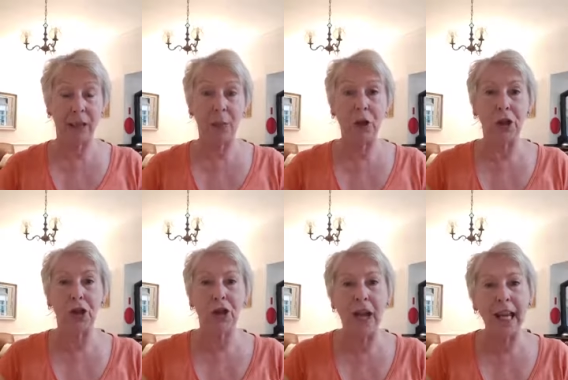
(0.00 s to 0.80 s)
I want to
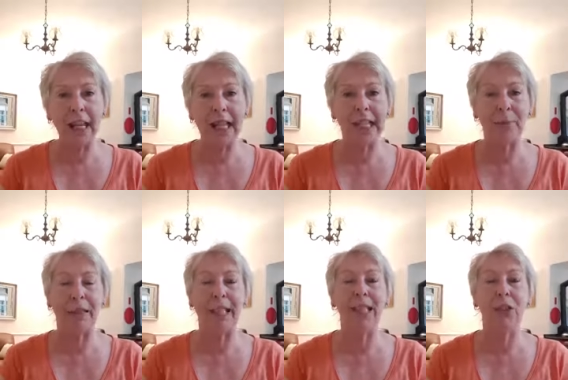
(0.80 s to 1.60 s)
try and
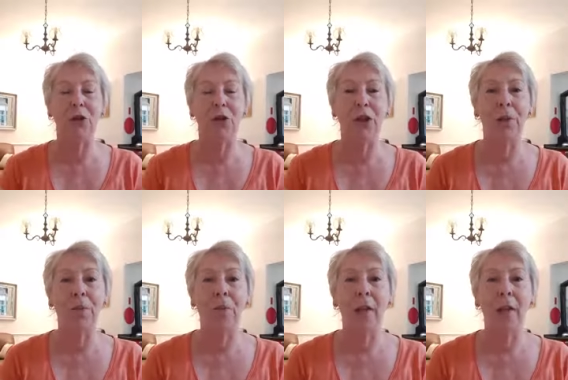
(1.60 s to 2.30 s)
explain to you